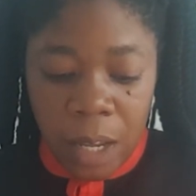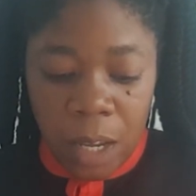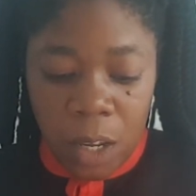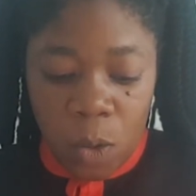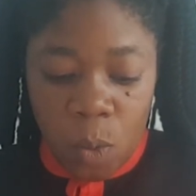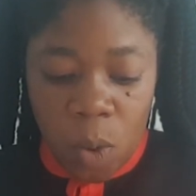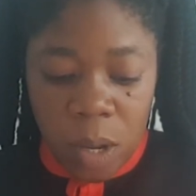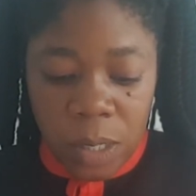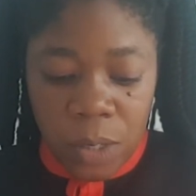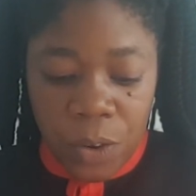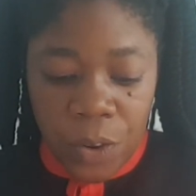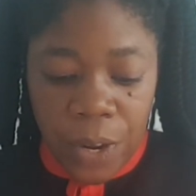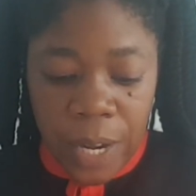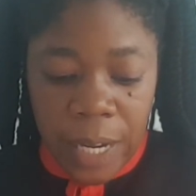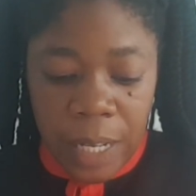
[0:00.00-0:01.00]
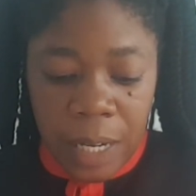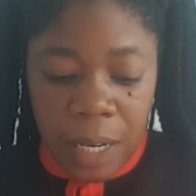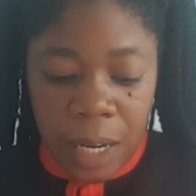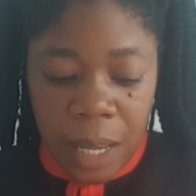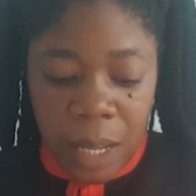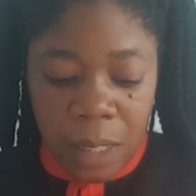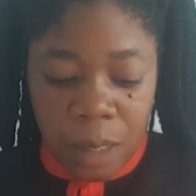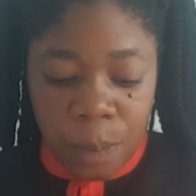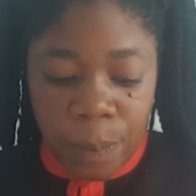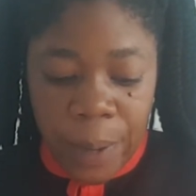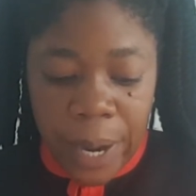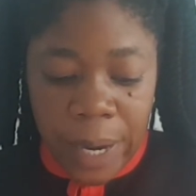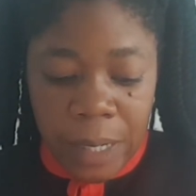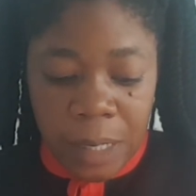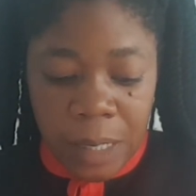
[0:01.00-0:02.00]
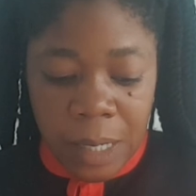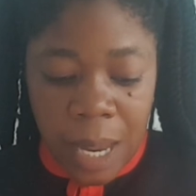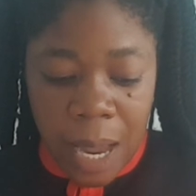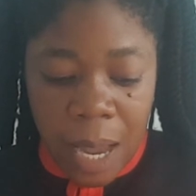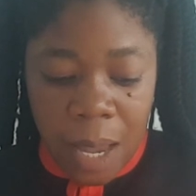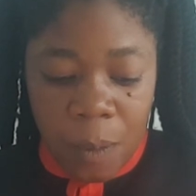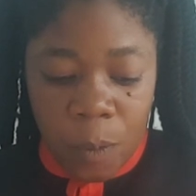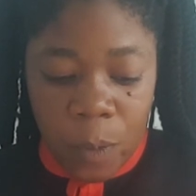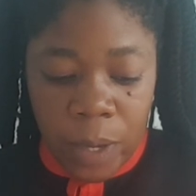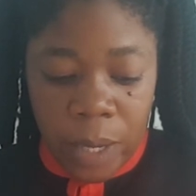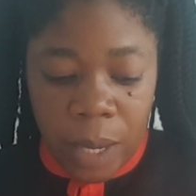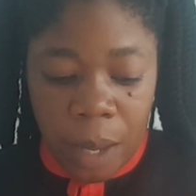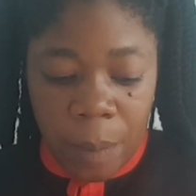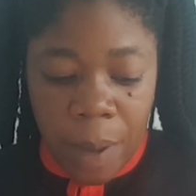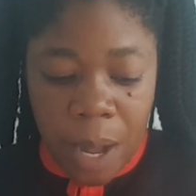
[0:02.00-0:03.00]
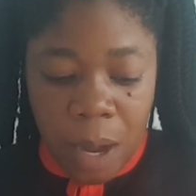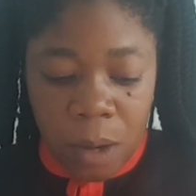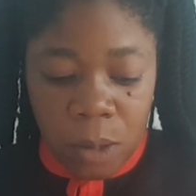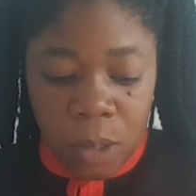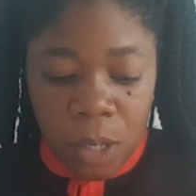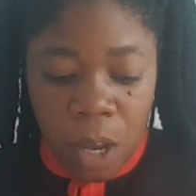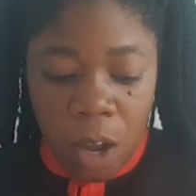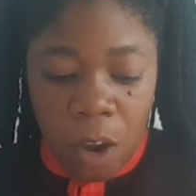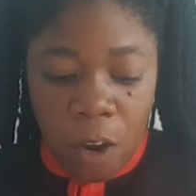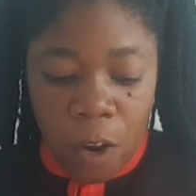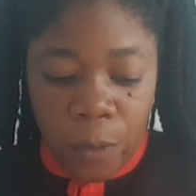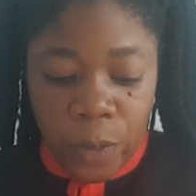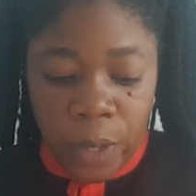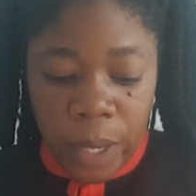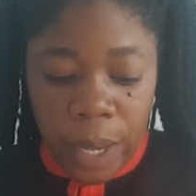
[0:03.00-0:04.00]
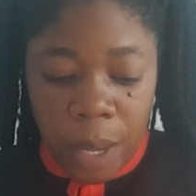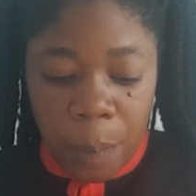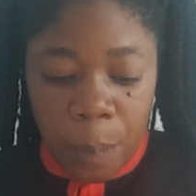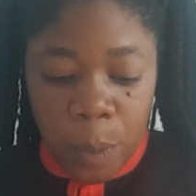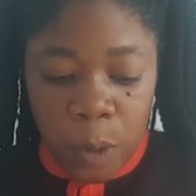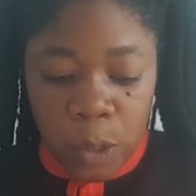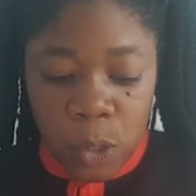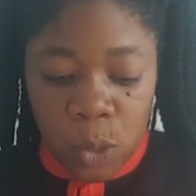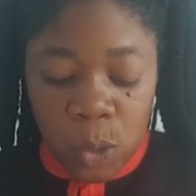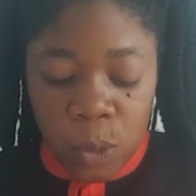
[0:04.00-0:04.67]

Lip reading: It was really late by the time we came out of the airport,